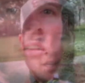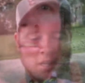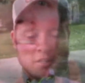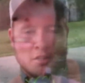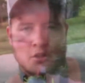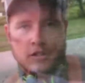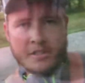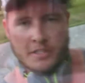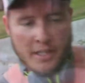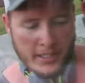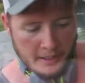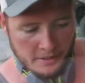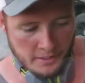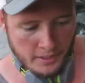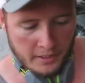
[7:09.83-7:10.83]
Alright, so the
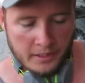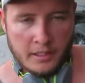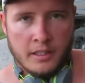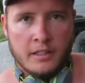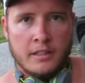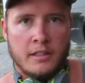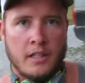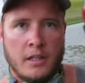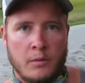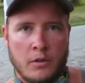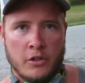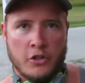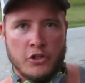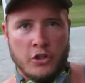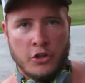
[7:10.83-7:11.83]
second thing that I
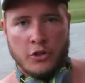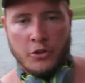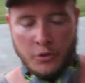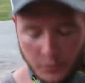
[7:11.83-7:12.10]
want to show